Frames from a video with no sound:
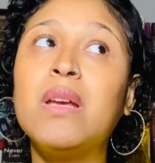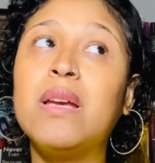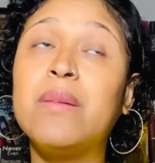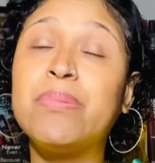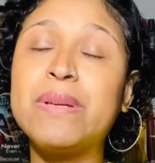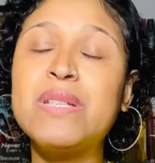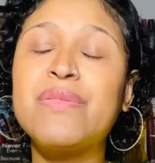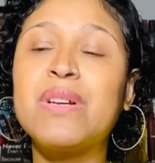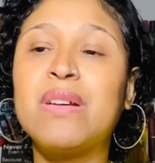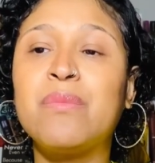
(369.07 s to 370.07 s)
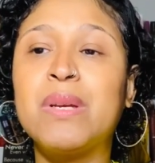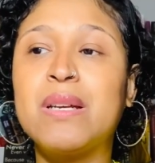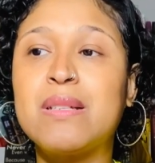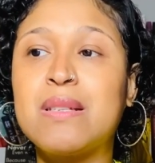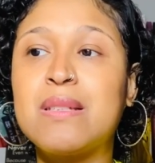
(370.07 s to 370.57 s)
And please forgive me
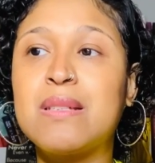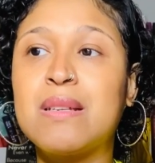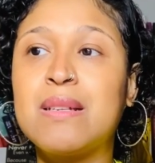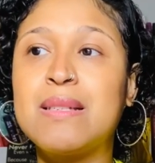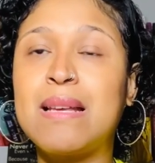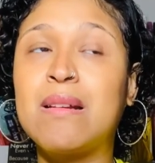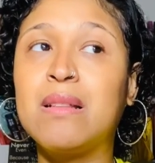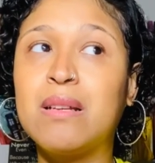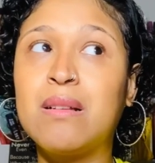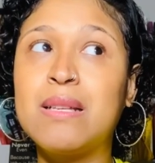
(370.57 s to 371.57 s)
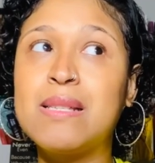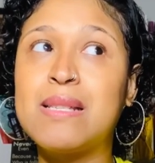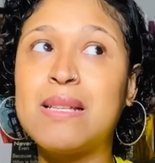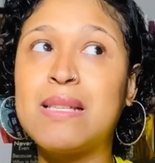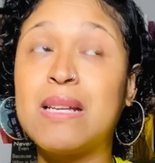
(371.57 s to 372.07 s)
because this is going to sound a little
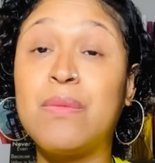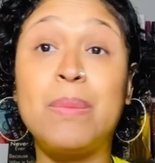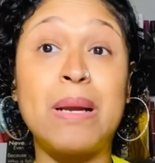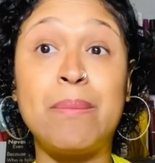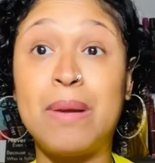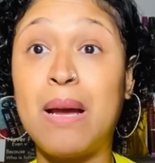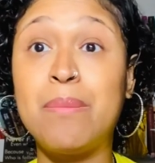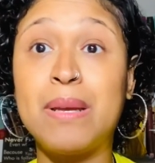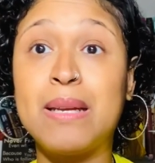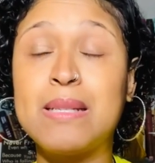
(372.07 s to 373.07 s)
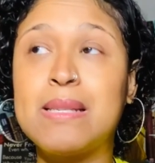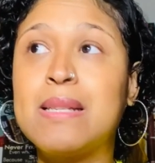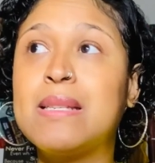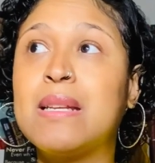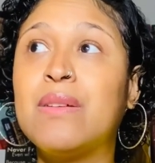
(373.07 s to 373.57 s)
insensitive, but I'm not being
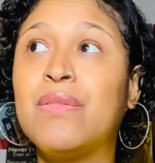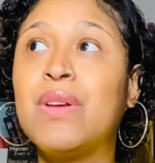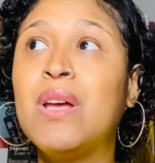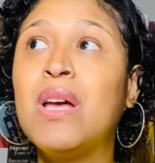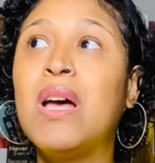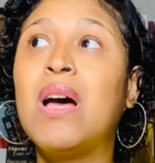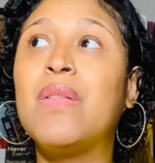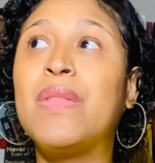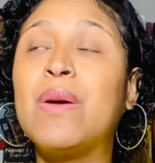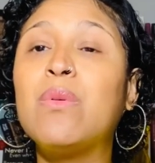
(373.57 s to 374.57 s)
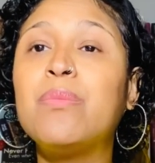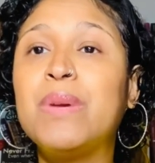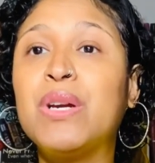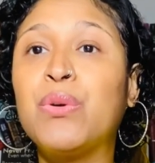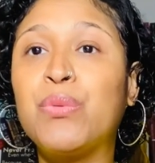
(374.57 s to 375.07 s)
insensitive. There will
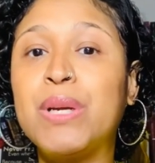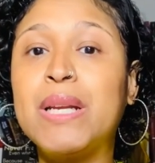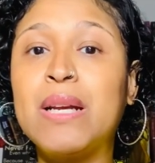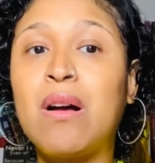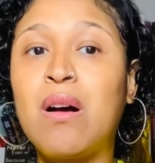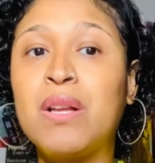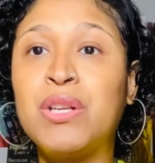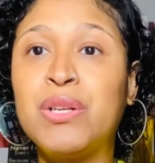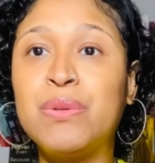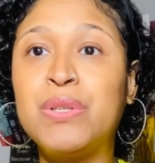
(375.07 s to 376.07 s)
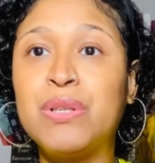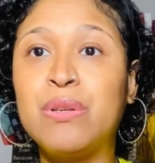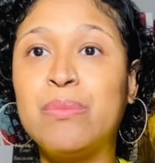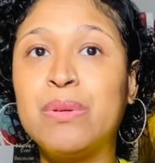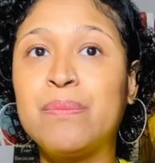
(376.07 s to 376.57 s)
be a reading on
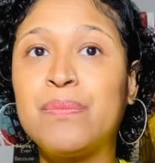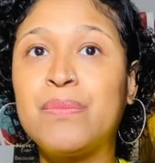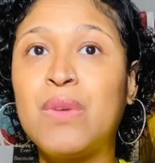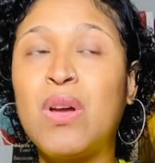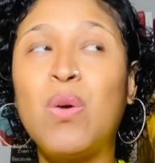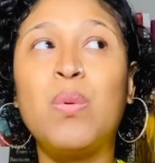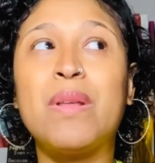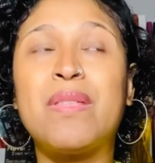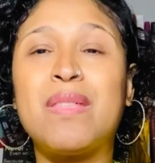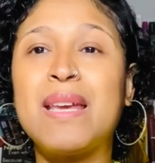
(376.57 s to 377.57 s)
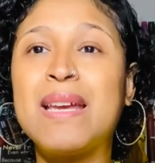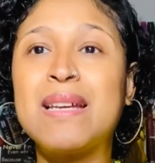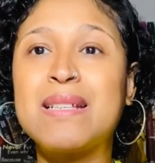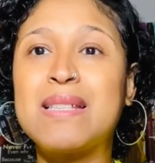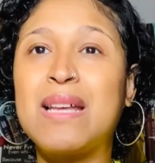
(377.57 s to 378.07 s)
YouTube with
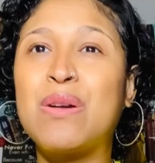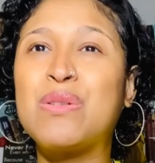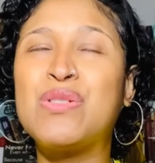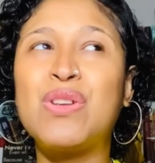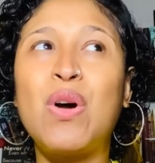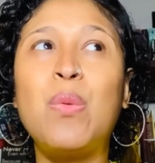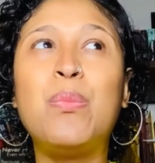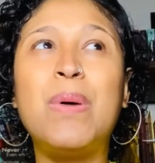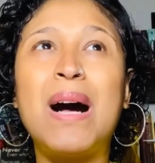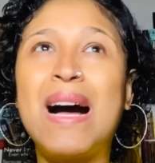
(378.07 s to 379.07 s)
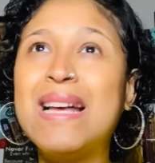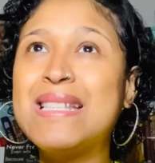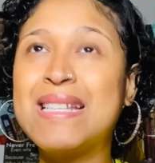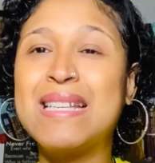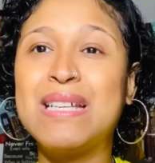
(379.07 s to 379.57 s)
things that are so
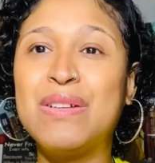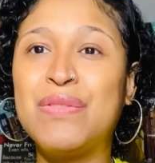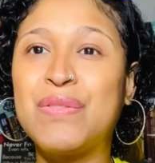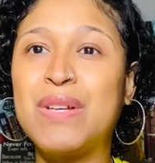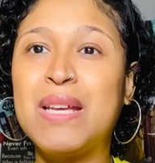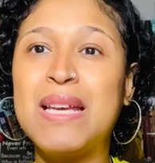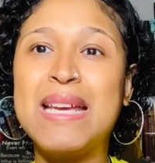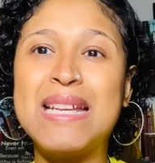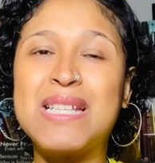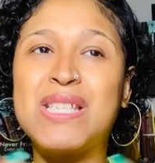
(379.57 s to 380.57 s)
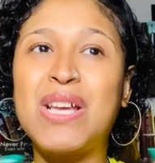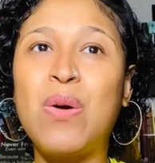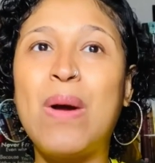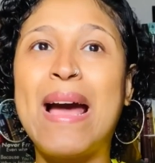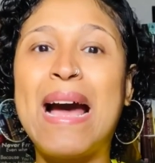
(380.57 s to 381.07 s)
positive and
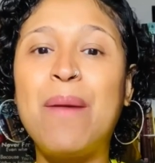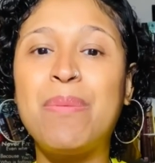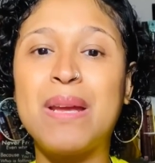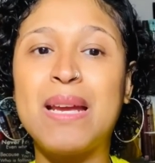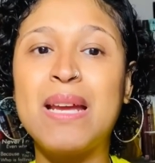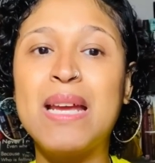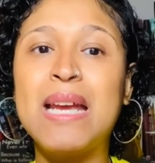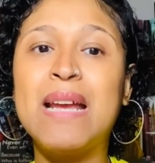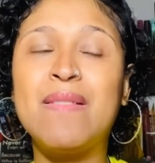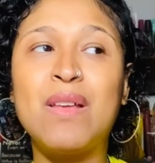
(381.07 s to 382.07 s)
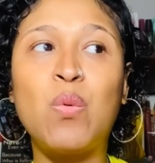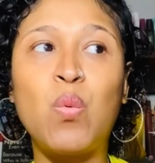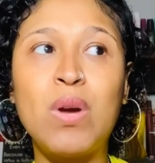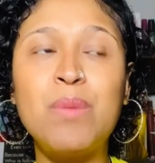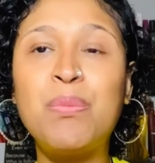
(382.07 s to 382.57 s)
so happy. And then
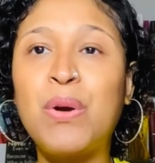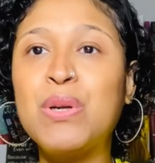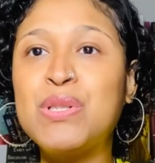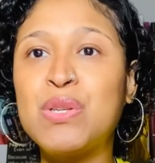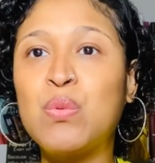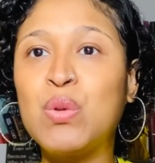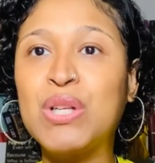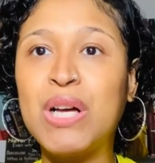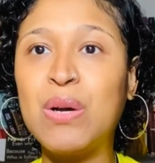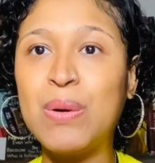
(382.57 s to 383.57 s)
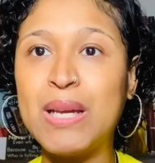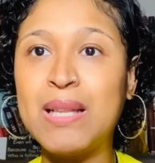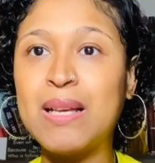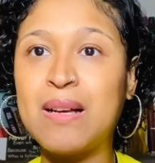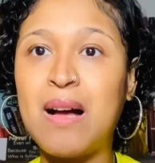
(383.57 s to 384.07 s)
one person will go in
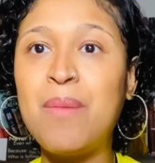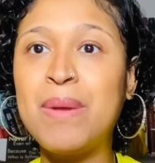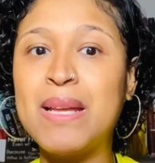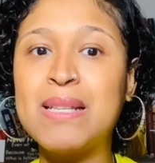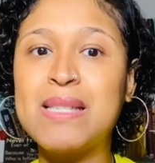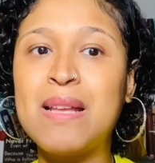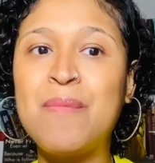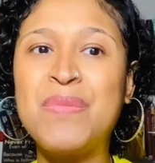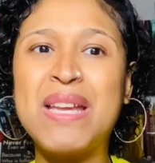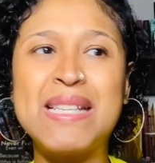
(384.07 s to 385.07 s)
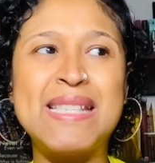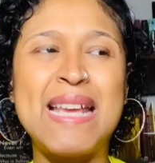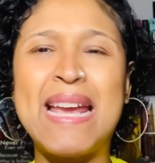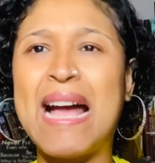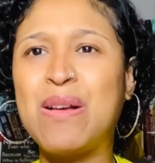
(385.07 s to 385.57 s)
the comments and
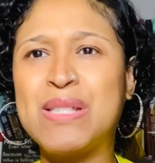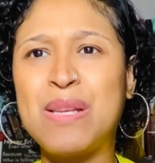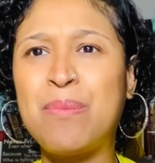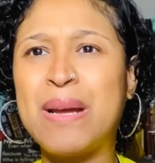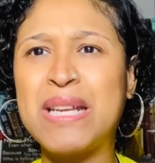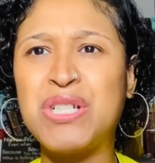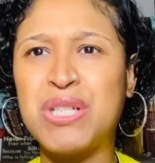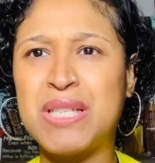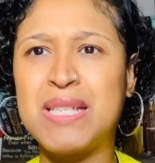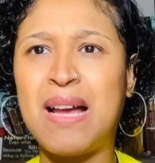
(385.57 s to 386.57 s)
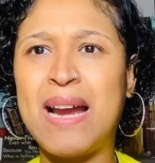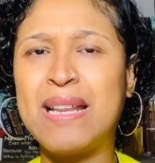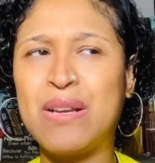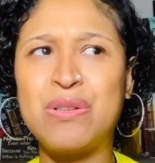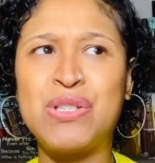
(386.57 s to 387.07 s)
say how somebody just died.
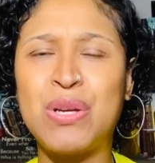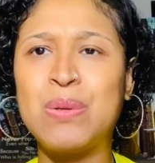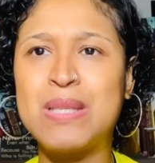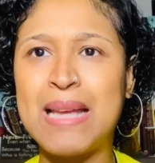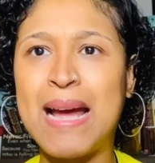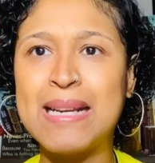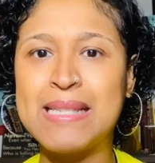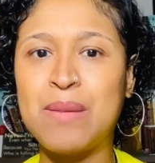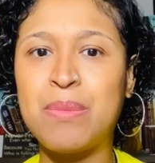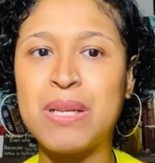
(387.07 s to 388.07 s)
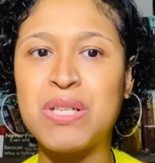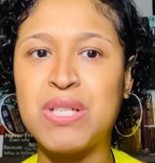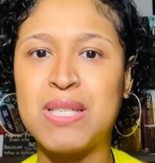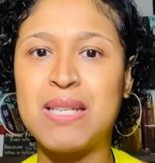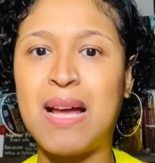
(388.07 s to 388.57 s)
They're so sad somebody
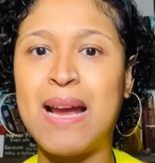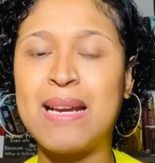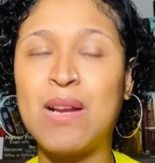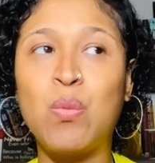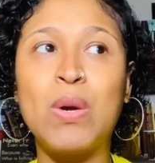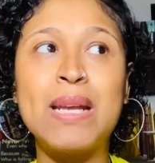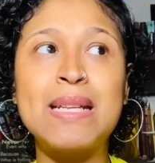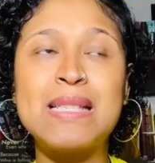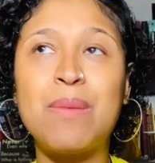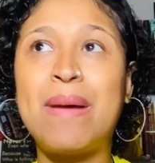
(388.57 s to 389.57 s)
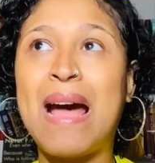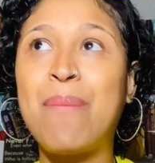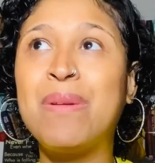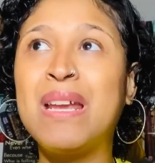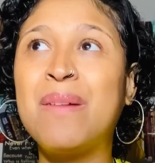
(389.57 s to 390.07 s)
just died. And what ends up
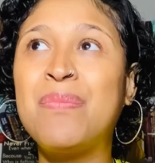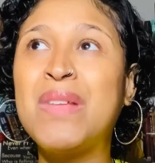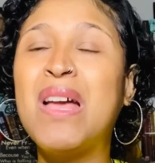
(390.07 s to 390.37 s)
happening?